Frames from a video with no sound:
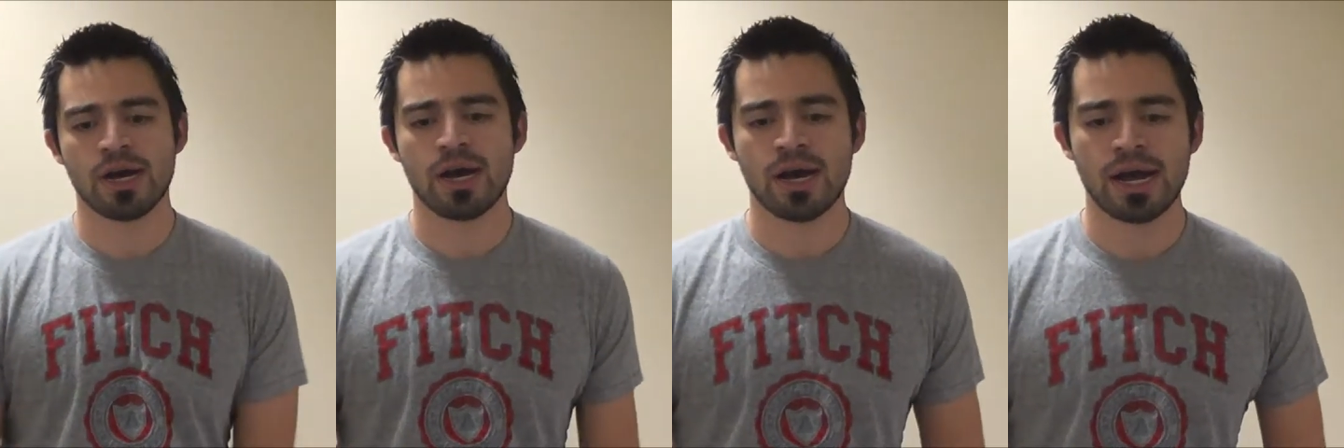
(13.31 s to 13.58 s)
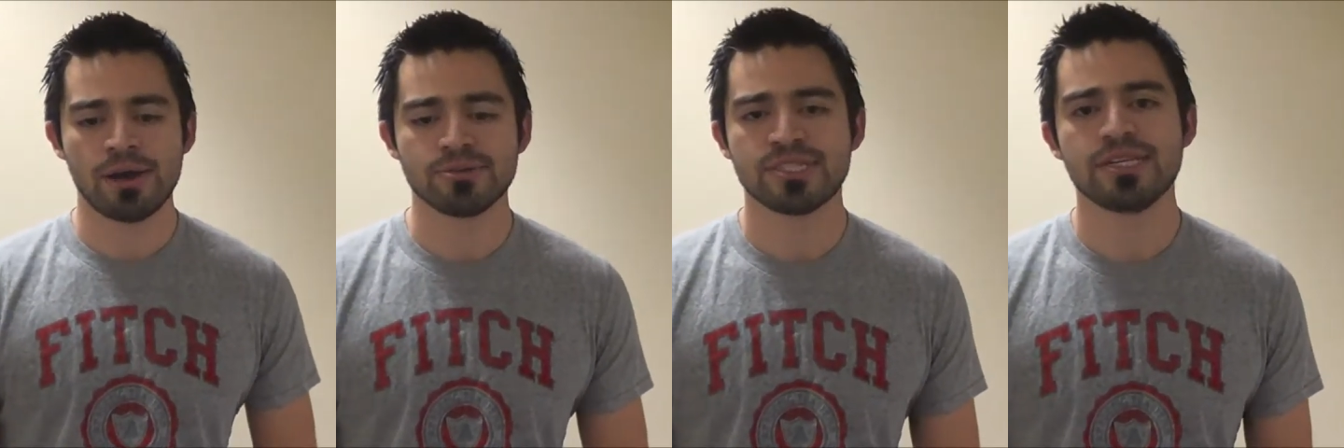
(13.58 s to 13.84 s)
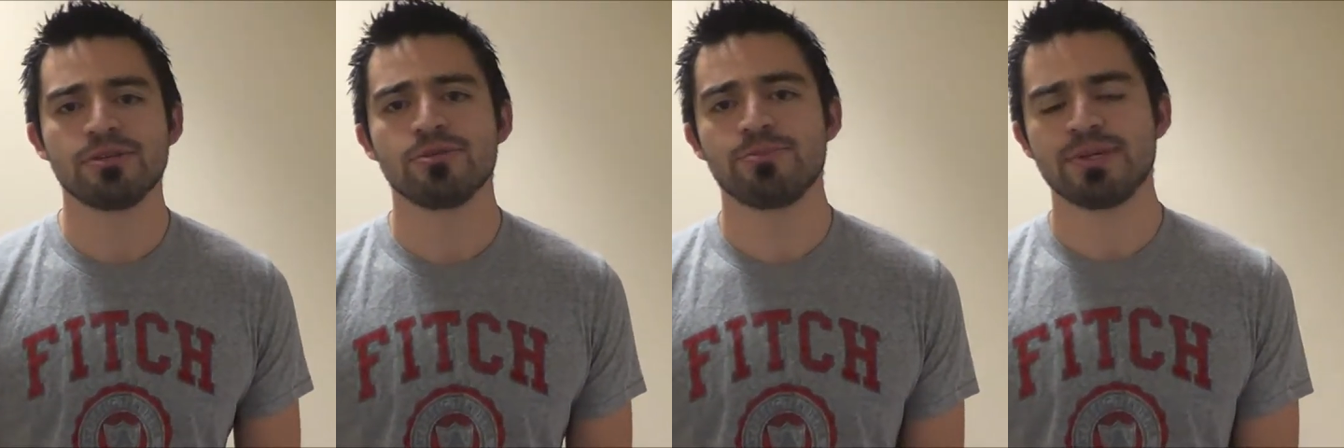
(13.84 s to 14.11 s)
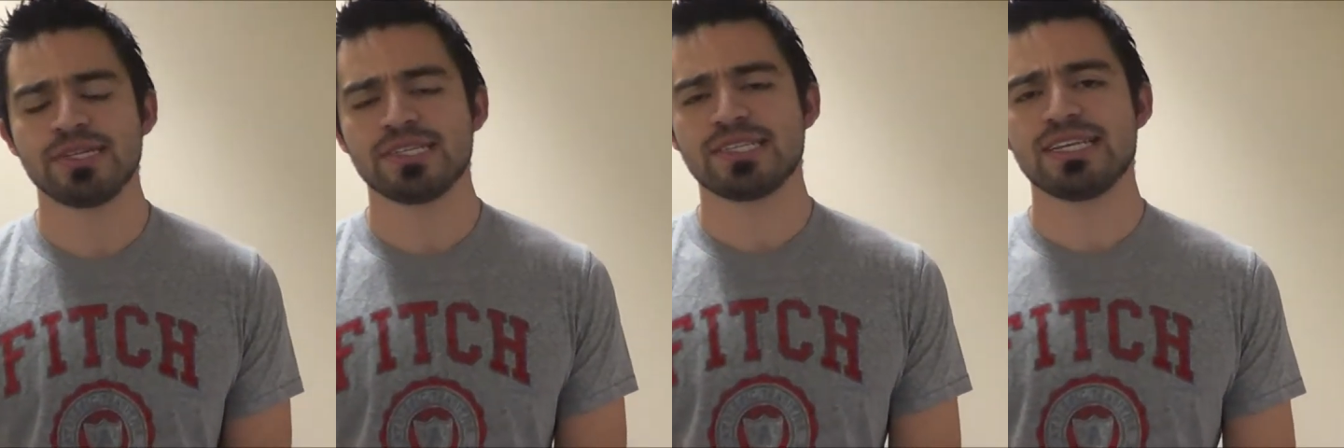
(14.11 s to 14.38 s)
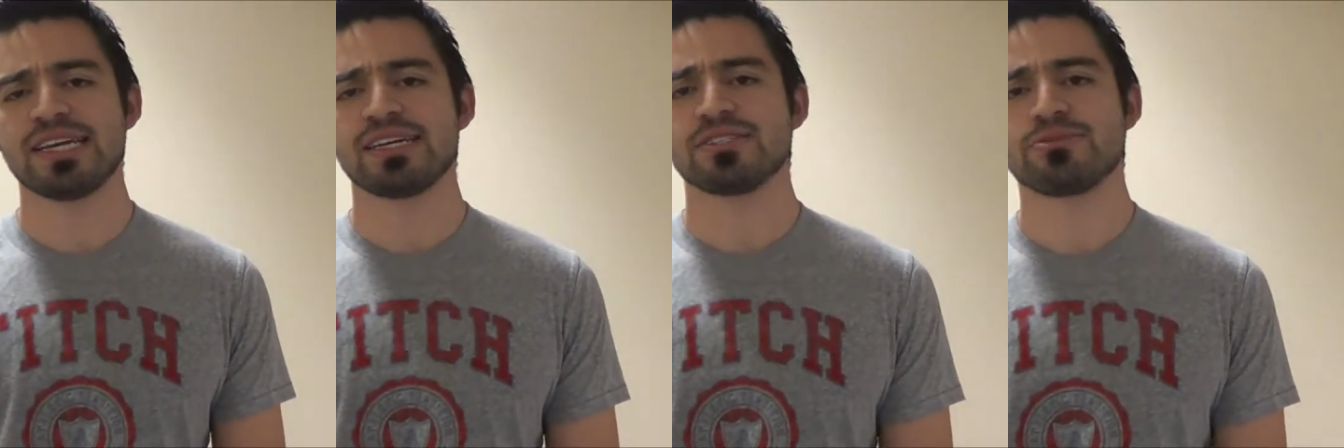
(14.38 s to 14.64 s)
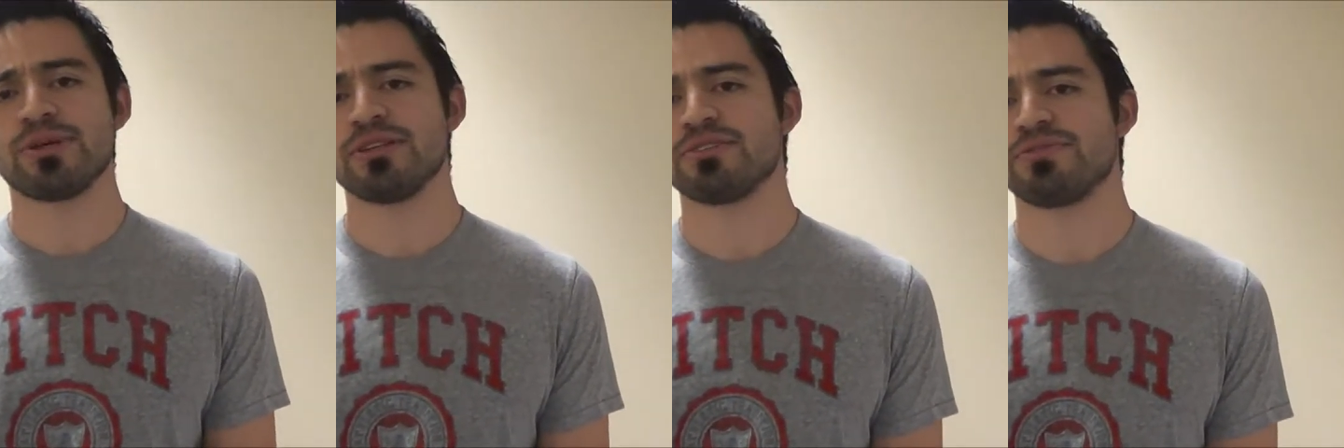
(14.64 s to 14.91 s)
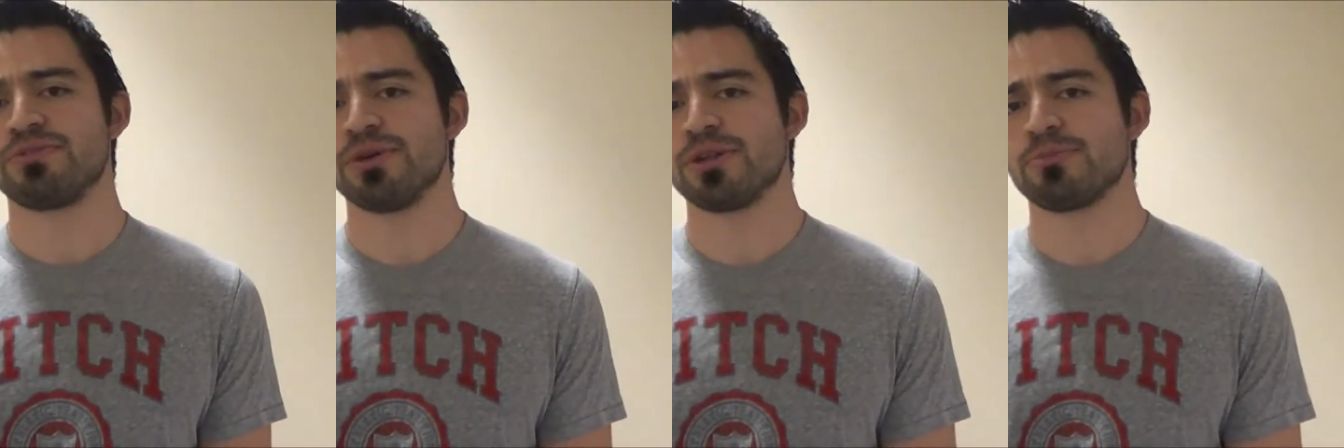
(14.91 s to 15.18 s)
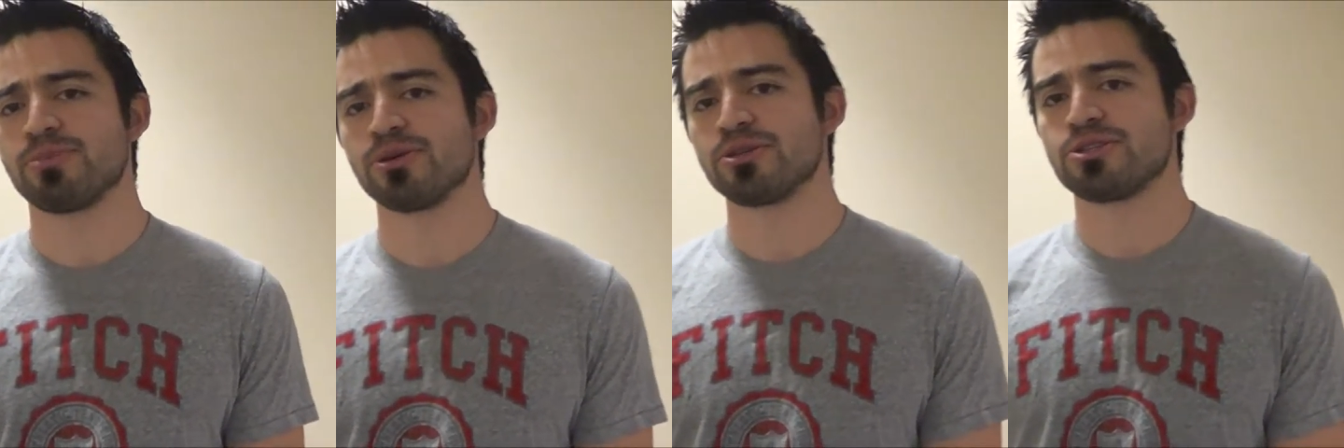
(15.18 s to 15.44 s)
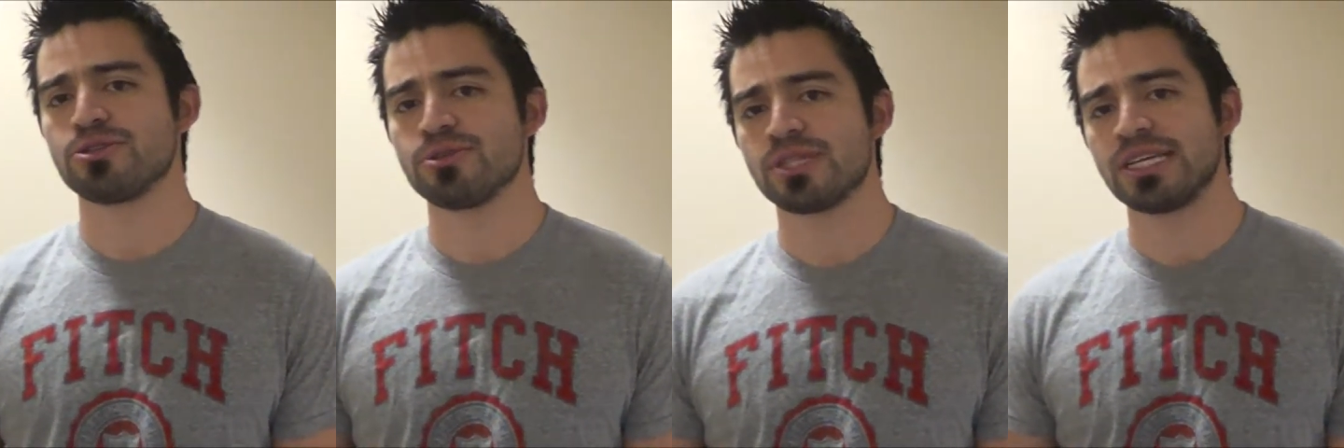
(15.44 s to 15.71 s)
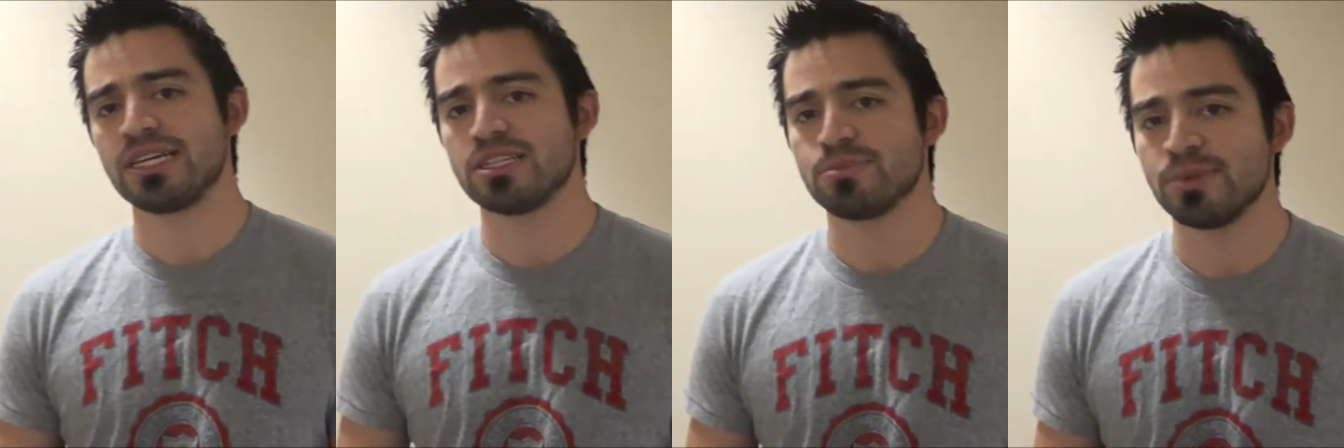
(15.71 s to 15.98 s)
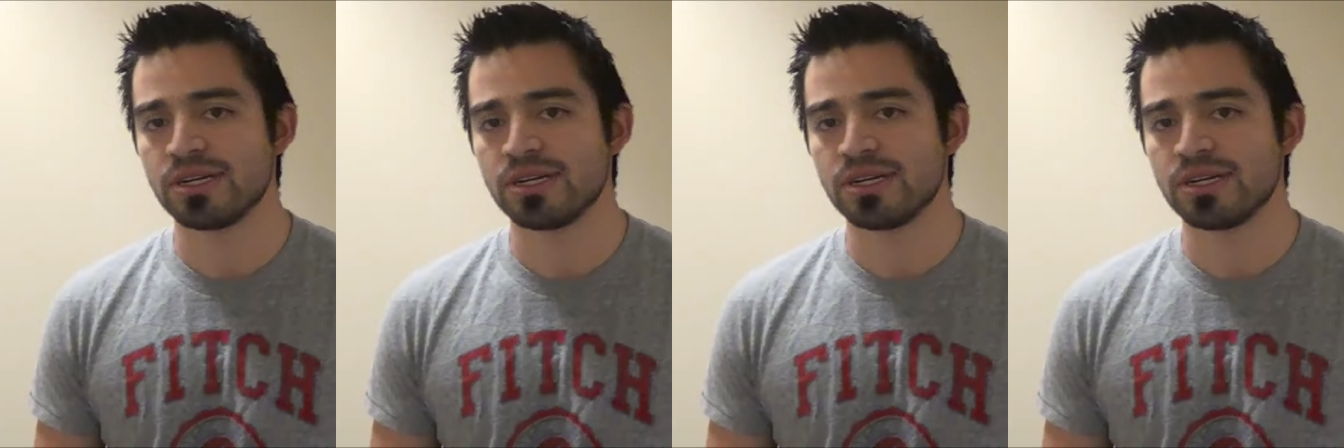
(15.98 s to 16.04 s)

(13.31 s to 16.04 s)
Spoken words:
I was dealing with being sick, as well as a few other personal things,